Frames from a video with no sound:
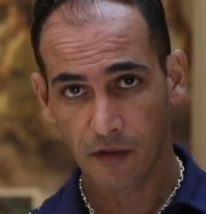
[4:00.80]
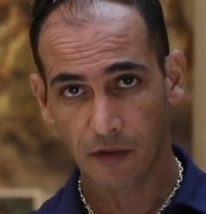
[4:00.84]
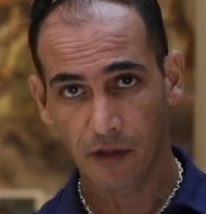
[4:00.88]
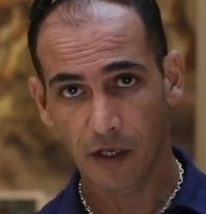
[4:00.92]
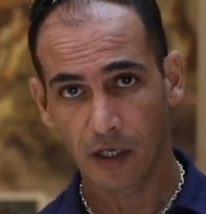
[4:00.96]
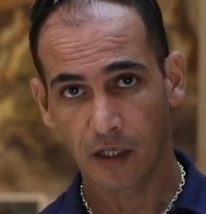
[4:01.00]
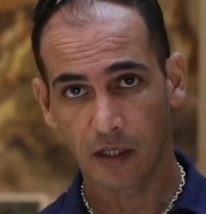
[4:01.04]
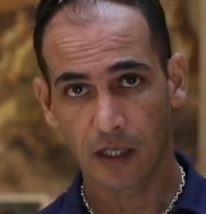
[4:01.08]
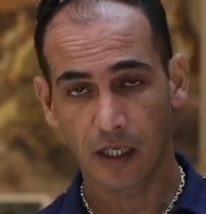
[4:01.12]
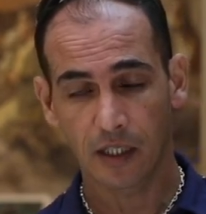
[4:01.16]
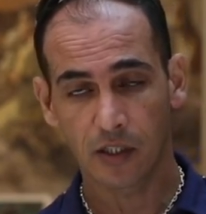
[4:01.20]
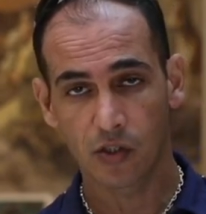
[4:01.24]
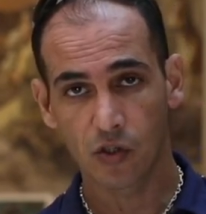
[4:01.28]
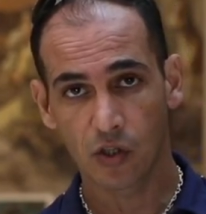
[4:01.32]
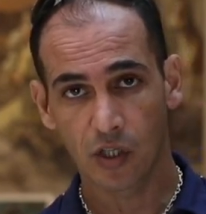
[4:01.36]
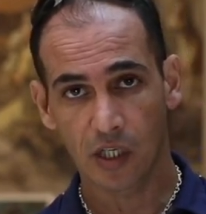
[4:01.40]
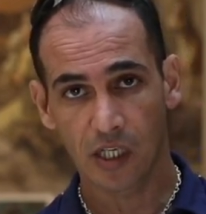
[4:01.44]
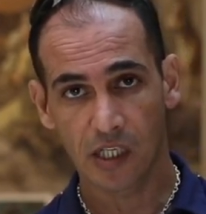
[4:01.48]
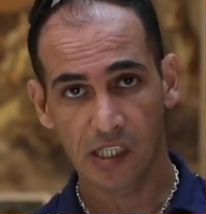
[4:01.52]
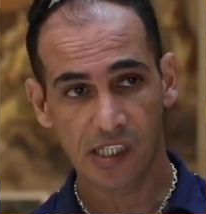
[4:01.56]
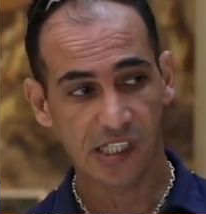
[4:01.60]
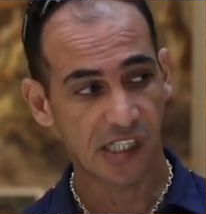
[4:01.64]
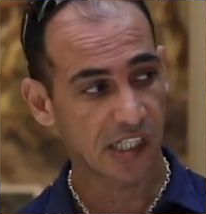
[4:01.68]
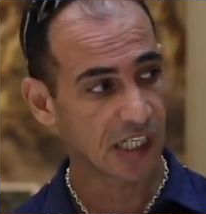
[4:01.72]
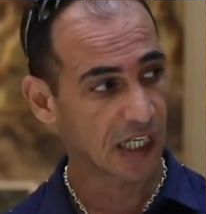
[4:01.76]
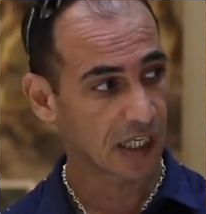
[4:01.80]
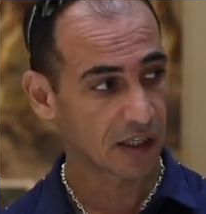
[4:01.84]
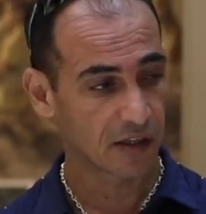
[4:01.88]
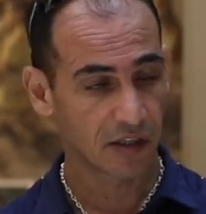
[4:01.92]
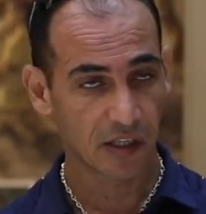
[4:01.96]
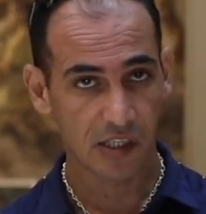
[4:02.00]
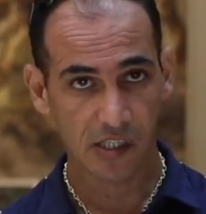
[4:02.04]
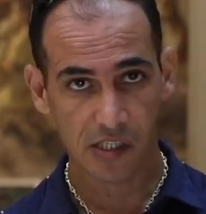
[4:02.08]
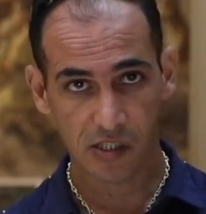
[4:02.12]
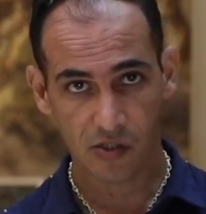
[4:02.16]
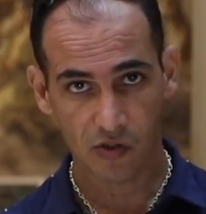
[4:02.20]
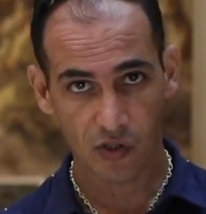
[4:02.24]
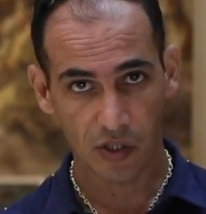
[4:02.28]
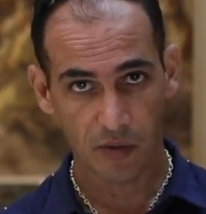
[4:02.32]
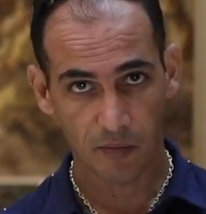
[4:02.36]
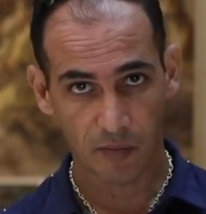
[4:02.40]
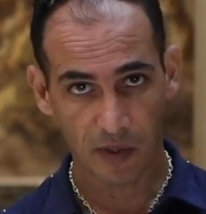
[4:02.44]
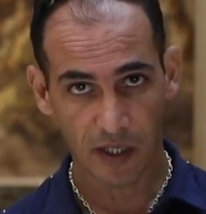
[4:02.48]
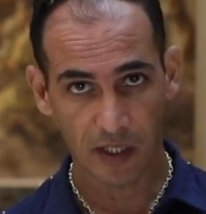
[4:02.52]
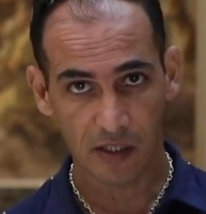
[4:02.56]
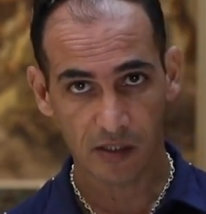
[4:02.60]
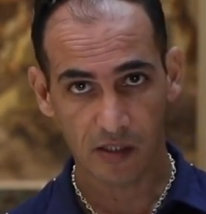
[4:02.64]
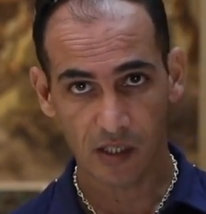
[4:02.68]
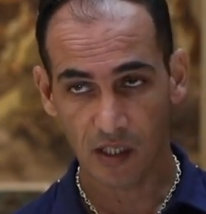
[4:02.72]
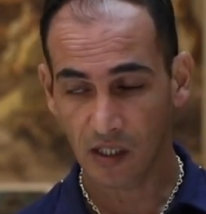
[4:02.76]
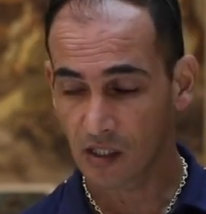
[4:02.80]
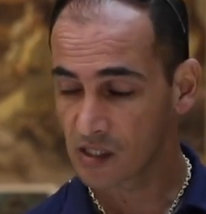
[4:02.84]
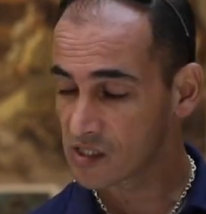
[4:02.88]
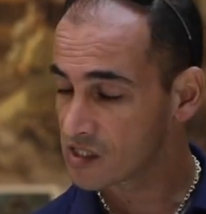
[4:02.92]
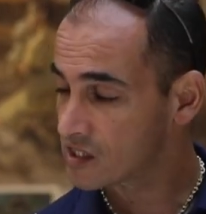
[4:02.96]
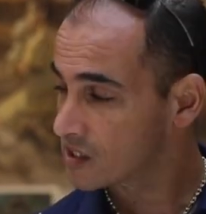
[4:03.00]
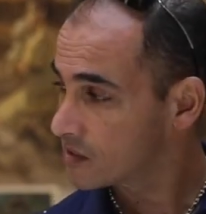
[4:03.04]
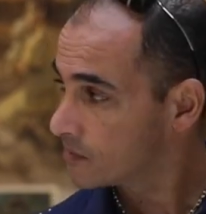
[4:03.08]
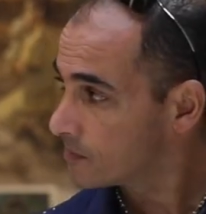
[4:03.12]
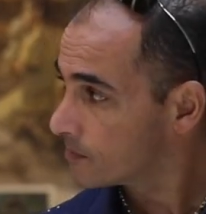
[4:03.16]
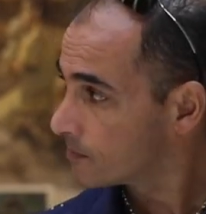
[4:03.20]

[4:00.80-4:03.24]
thing that you can see at these 3 paintings.